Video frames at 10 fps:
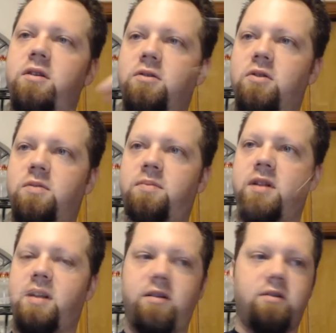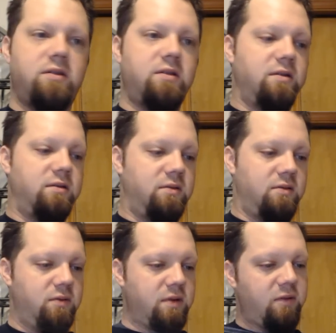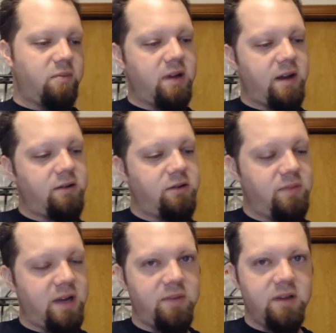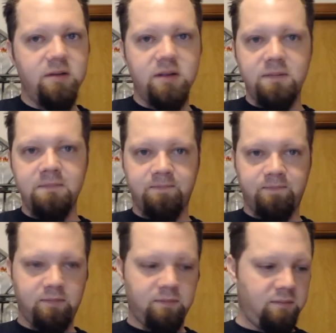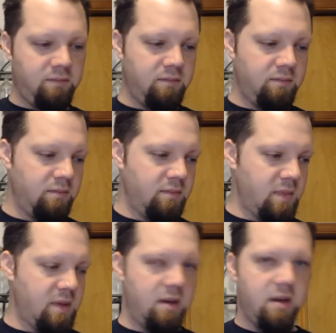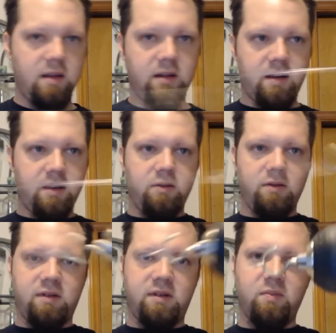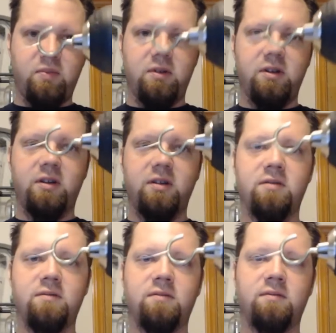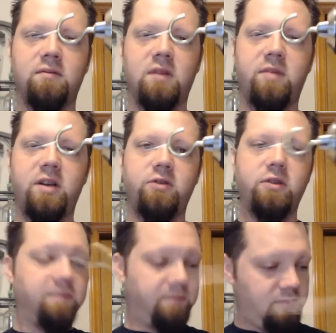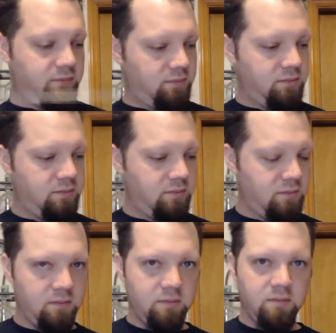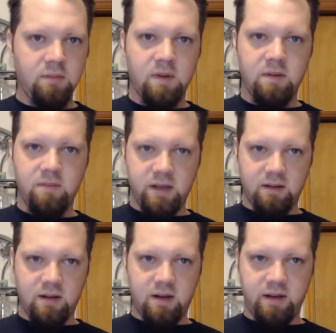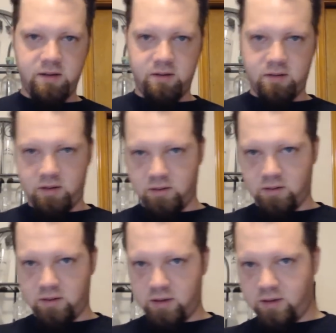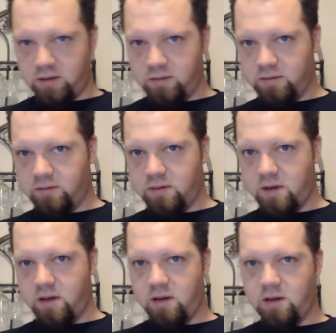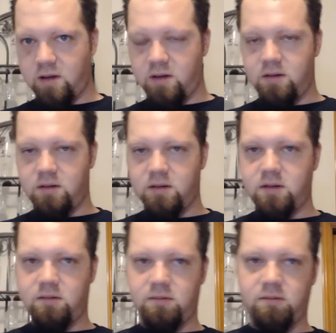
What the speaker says: needle nose pliers or whatever pliers you might be using. And then I use a simple hook on my drill. Makes it a lot easier to hold on to, and